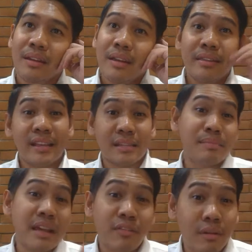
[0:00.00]
This is
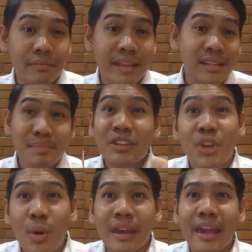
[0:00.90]
me. If, this is me
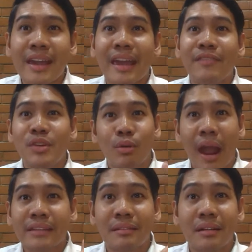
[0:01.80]
joking. If you
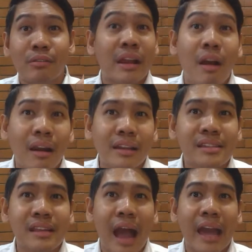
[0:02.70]
write
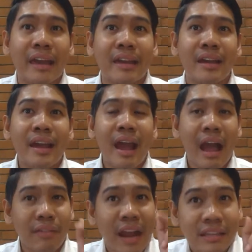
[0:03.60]
regards, I
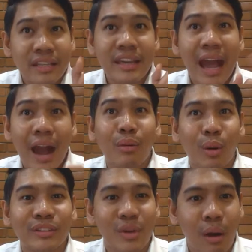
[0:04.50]
have an idea how
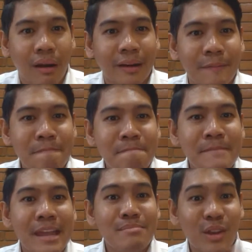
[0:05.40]
old you are,
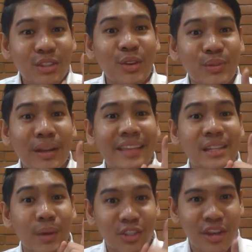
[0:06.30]
because usually that's
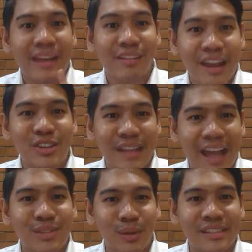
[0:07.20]
what Generation
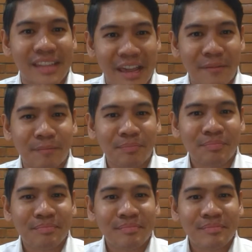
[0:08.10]
X would say.
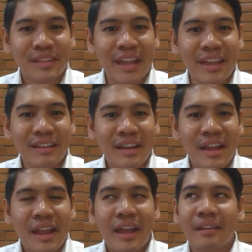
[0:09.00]
Okay,
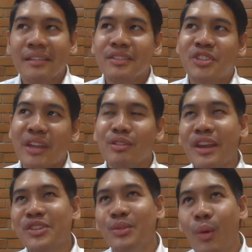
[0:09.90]

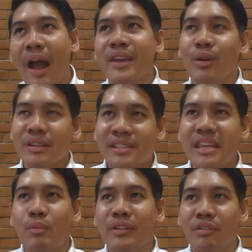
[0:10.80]
Generation Y or
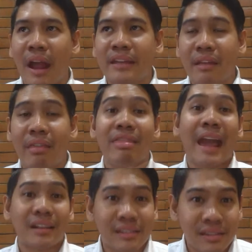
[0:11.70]
Z would write
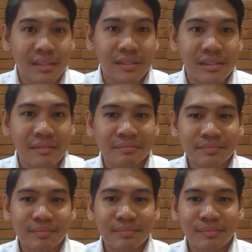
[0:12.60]
thanks
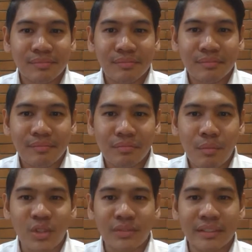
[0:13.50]

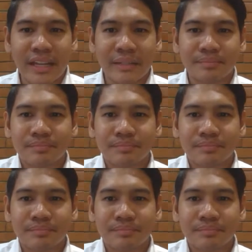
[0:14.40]
most of the time.